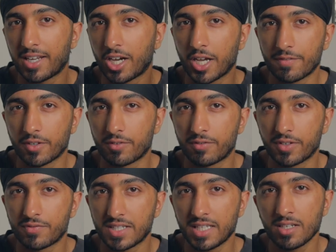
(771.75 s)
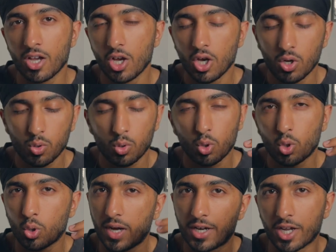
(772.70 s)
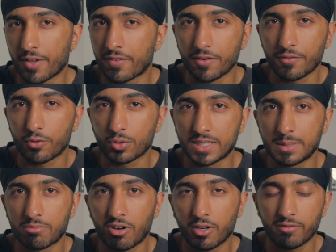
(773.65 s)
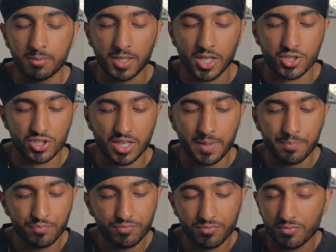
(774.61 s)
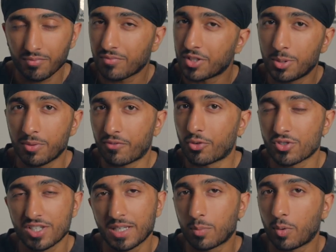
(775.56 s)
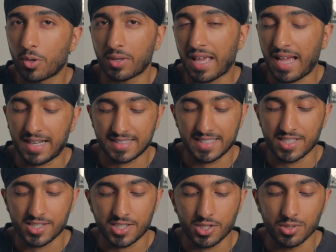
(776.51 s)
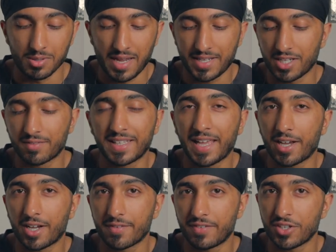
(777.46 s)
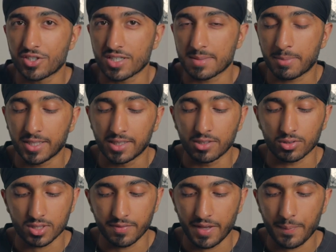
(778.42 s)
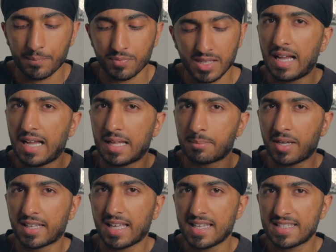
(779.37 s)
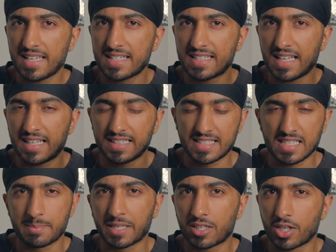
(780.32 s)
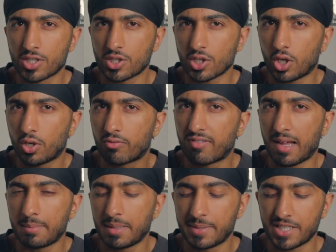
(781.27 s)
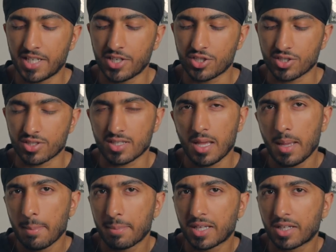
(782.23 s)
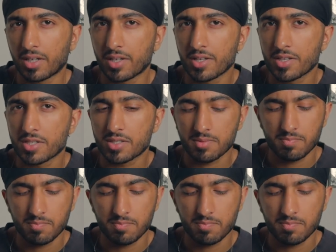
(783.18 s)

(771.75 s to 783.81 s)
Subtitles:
iPhone 15 or an iPhone 14 Pro from last year, you unfortunately won't get access to any of the AI features by the looks of it. And my guess is that this is because of RAM limitations, because